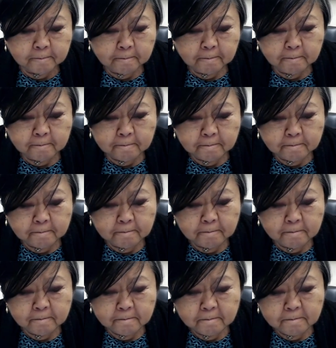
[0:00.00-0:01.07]

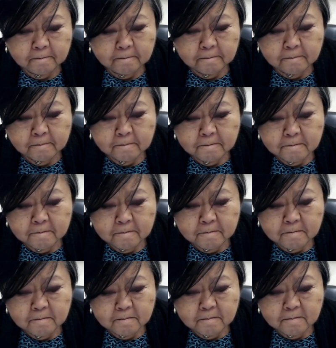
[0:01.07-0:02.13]

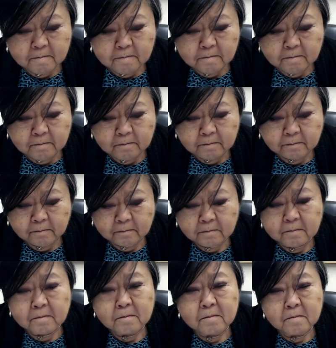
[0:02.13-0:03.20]

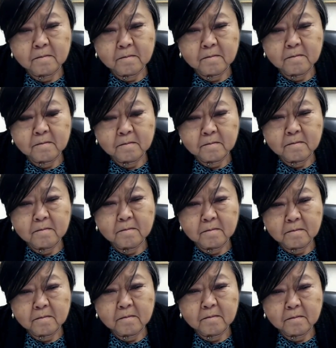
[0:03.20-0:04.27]

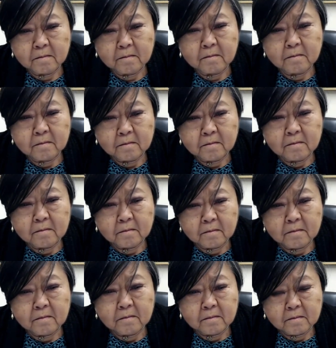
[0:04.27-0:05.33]

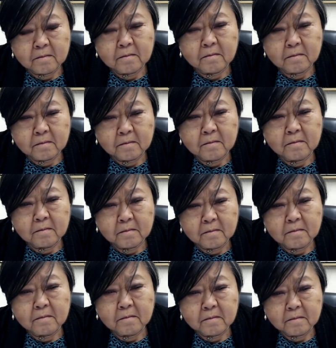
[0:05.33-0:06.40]

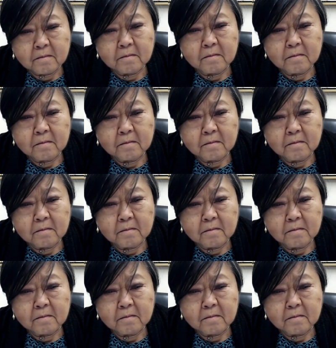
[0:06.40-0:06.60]
[no speech]